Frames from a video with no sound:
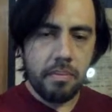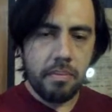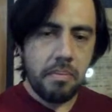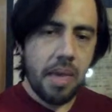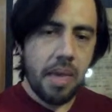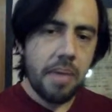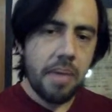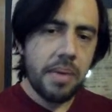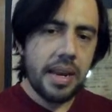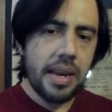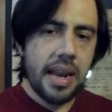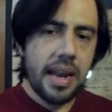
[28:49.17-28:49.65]

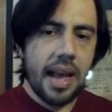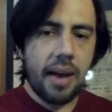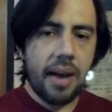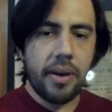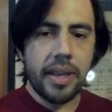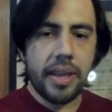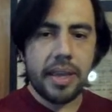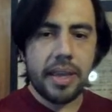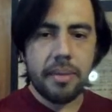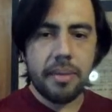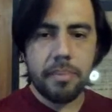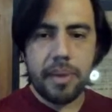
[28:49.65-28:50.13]
Maybe now
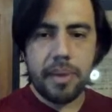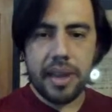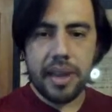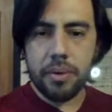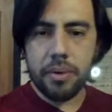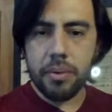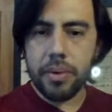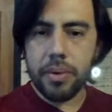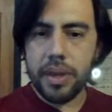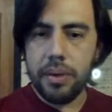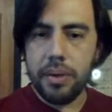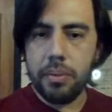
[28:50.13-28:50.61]
I can play
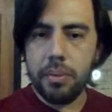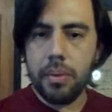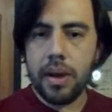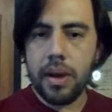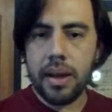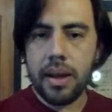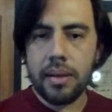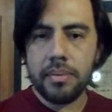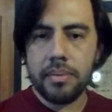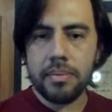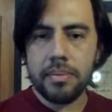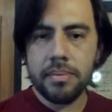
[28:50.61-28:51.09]
rook
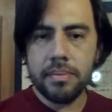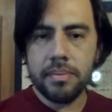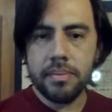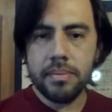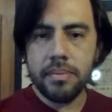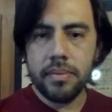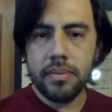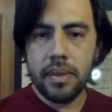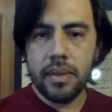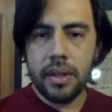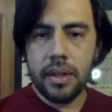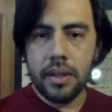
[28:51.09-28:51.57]
e1
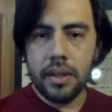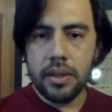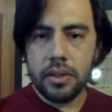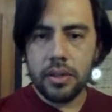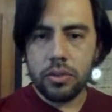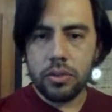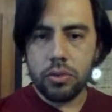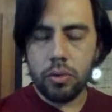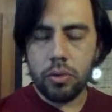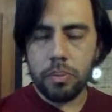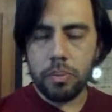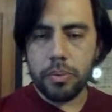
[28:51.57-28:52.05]

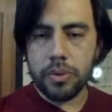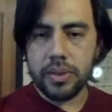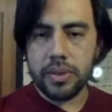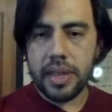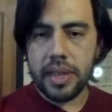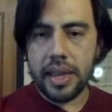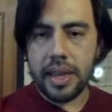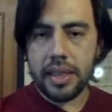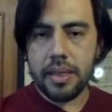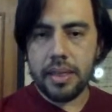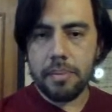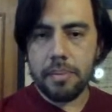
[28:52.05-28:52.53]
to
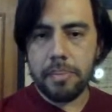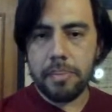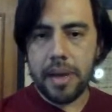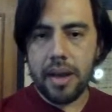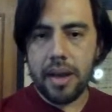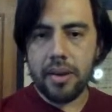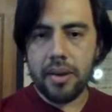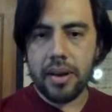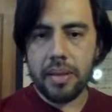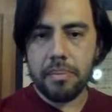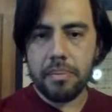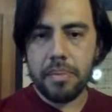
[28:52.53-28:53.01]
protect the
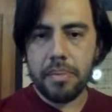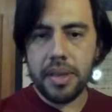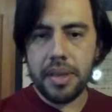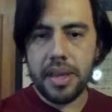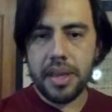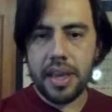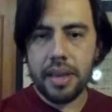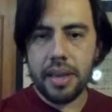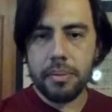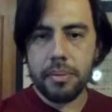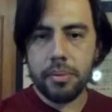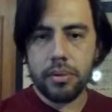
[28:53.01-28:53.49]
pawn and
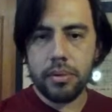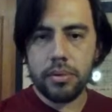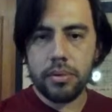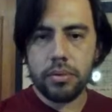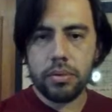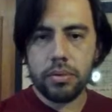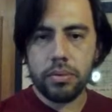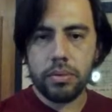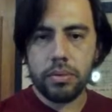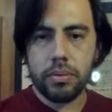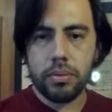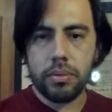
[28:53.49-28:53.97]
be able
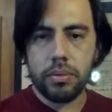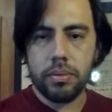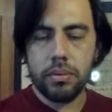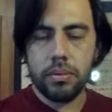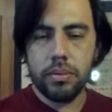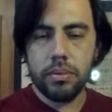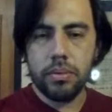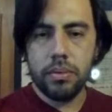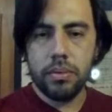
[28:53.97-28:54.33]
to